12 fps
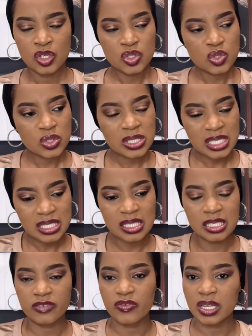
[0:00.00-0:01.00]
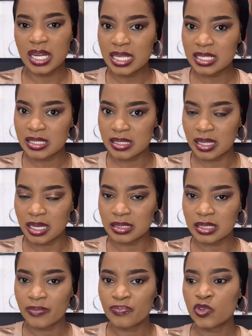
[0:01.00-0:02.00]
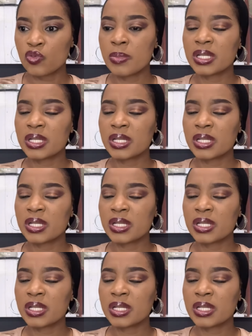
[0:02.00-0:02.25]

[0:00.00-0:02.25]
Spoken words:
So since his father is that, you